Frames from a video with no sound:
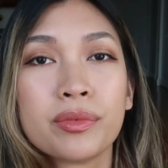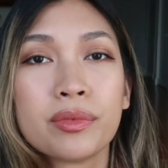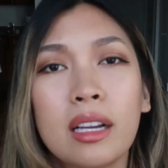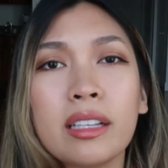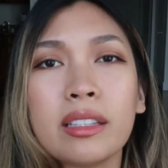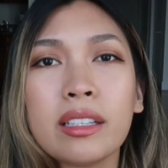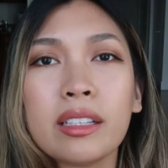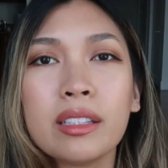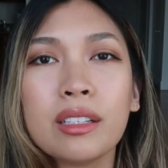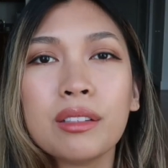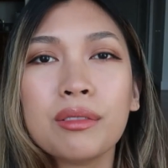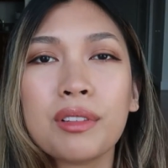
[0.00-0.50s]
I
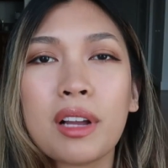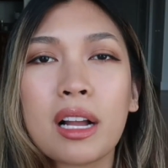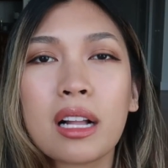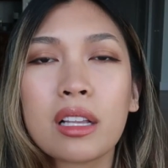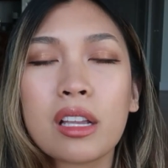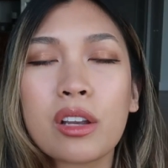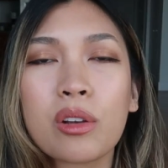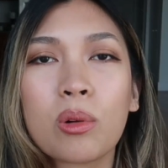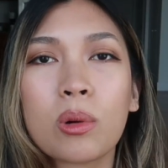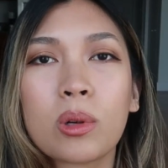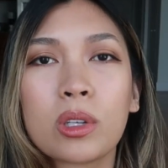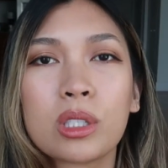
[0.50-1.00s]
think the
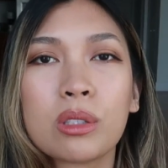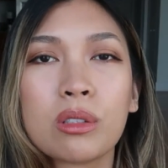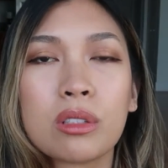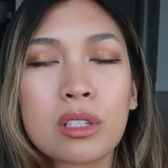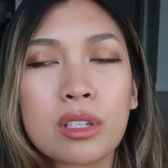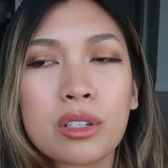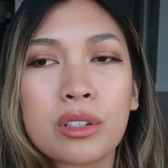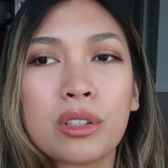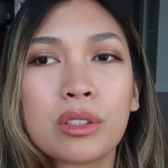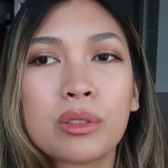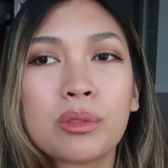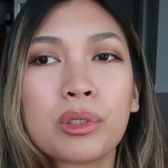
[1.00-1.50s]
Valley course
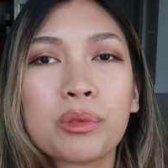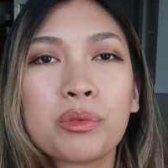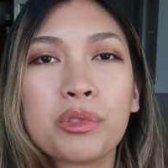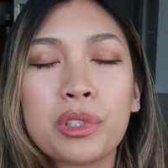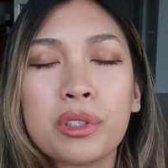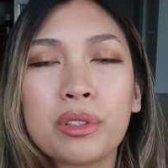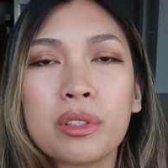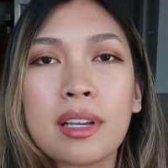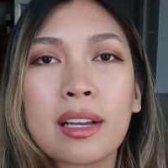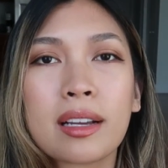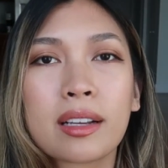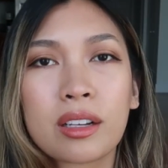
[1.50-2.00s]
was a good
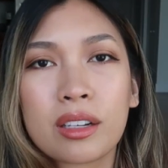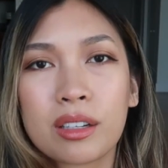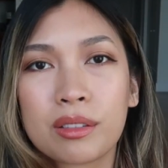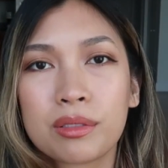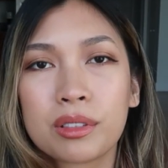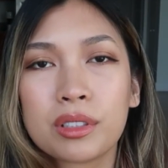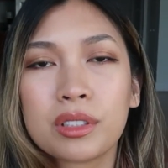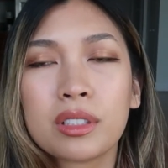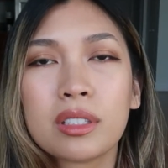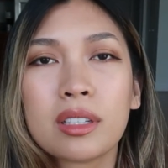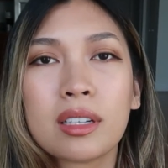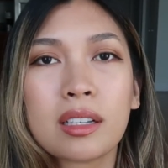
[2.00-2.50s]
review that
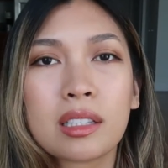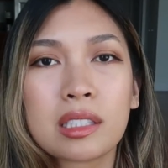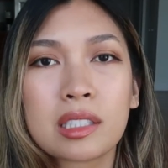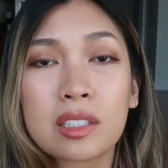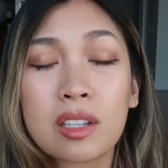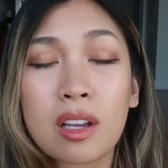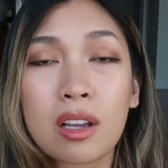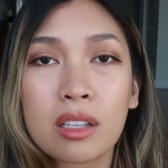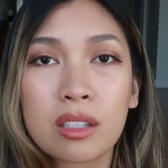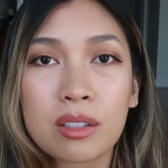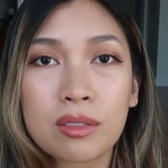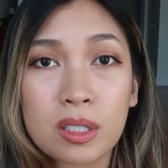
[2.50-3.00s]
covered a
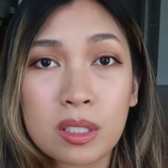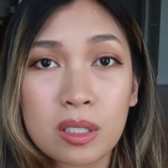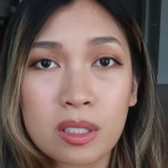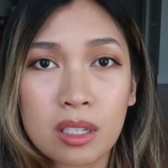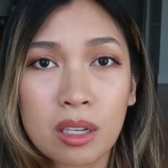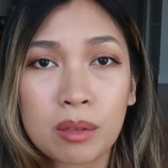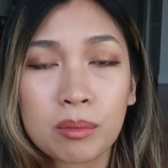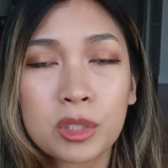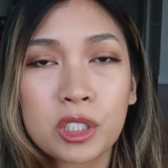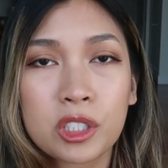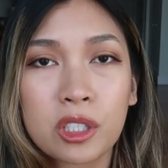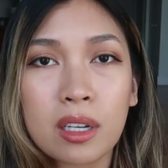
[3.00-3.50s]
ton of
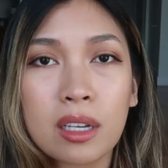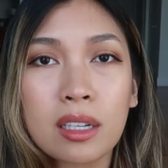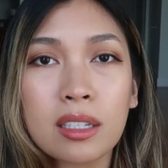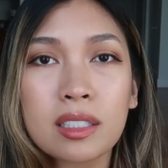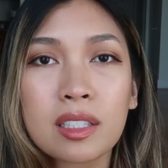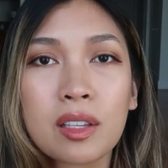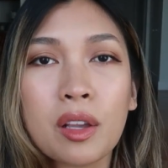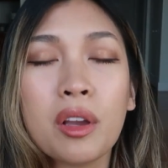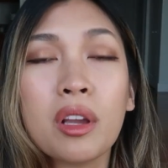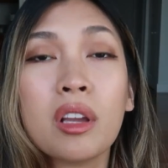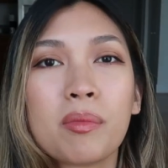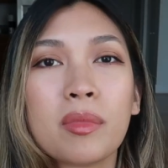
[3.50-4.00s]

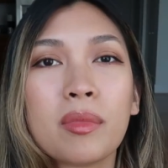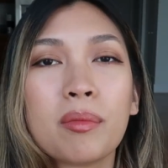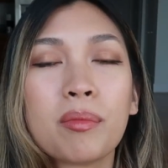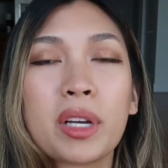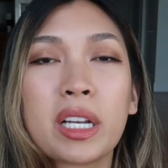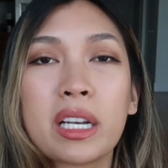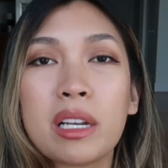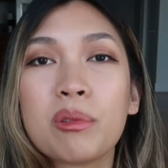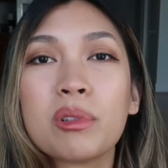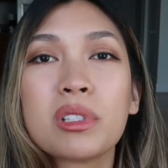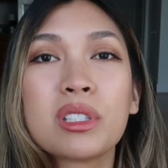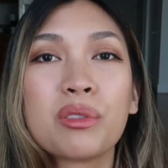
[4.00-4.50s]
subjects,
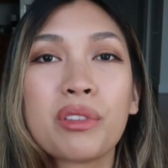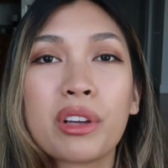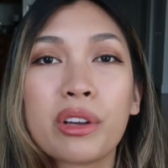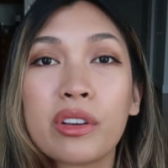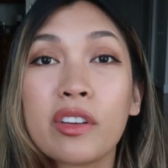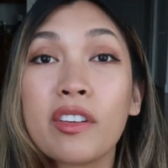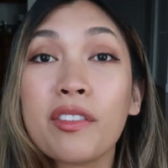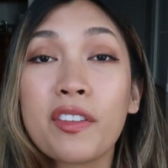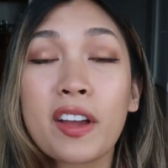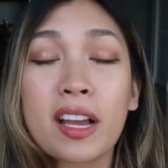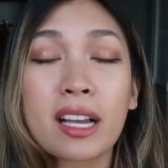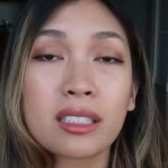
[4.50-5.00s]
but it was
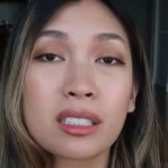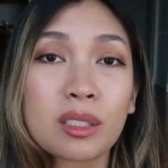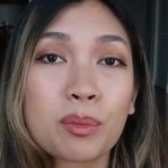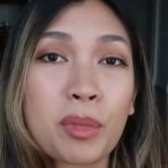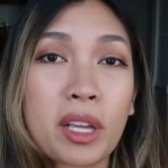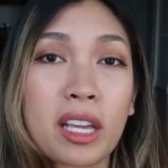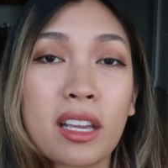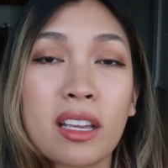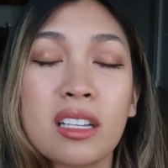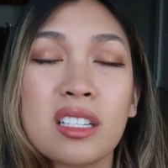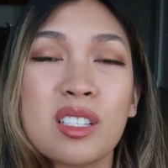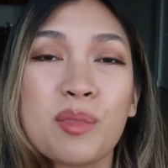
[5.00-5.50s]
very fast
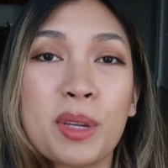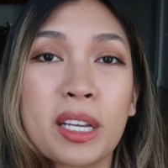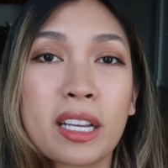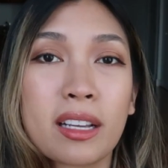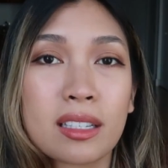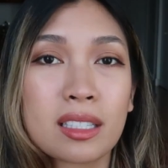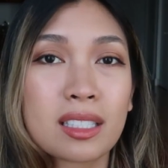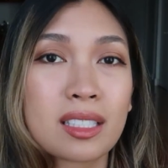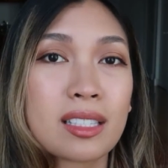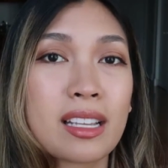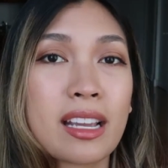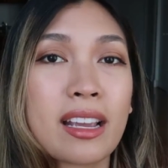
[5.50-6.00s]
paced
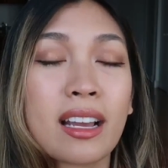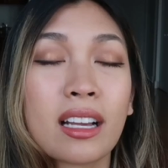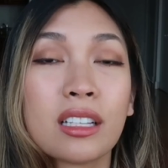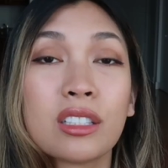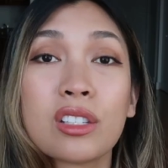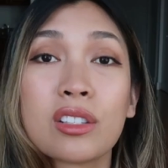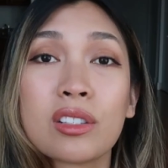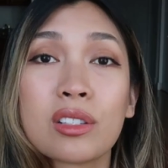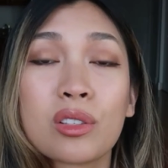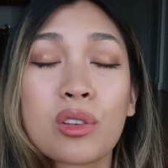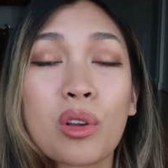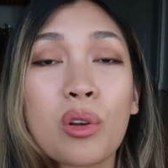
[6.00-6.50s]
because they had
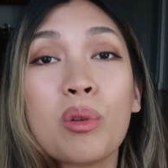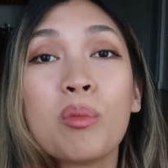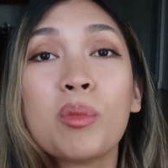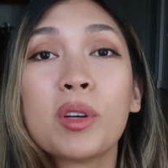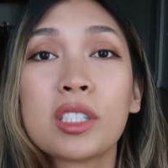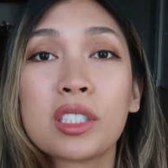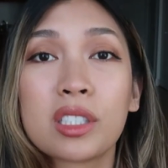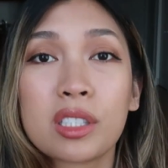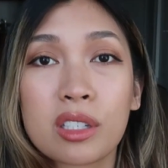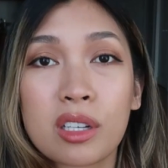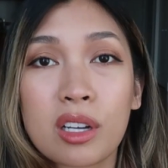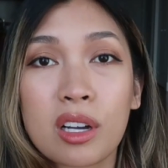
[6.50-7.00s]
so
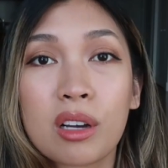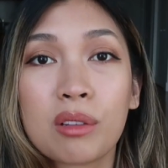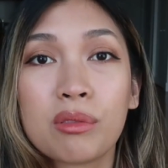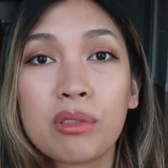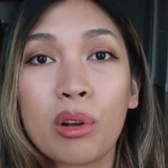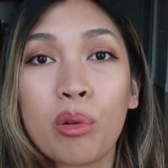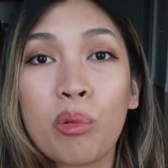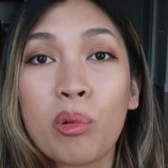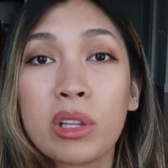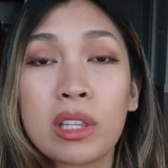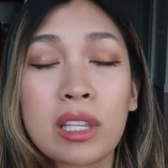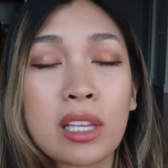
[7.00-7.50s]
much to
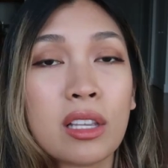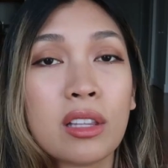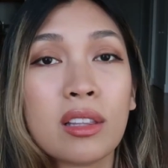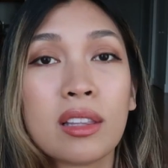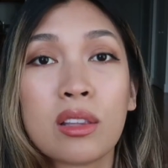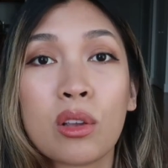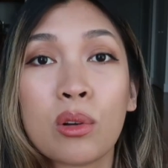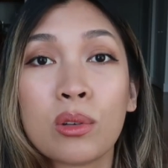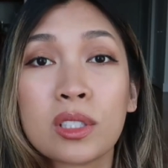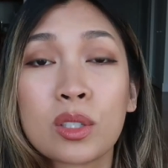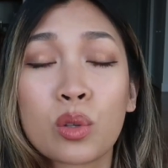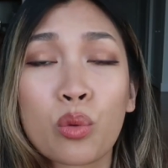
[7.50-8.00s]
cover within
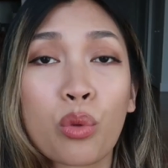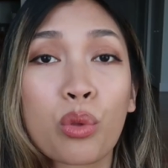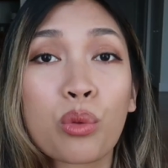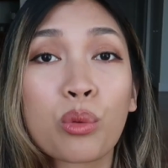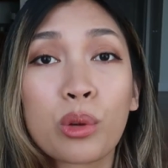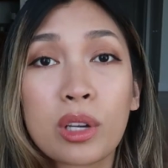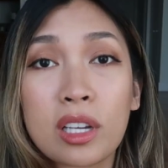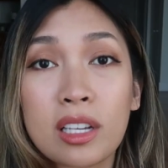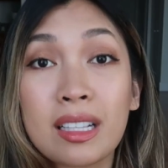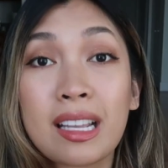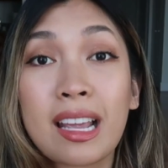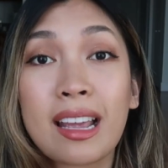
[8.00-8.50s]
those
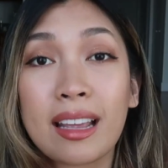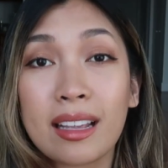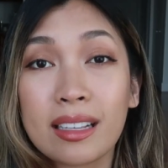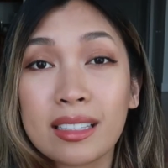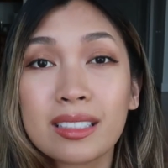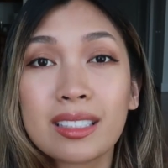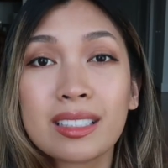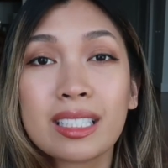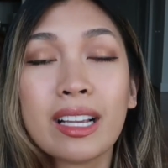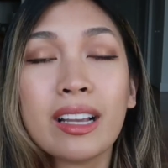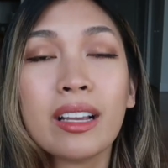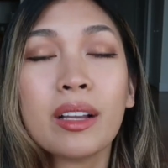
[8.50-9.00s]
3
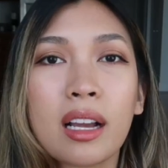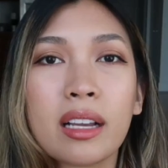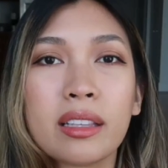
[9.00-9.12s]
days.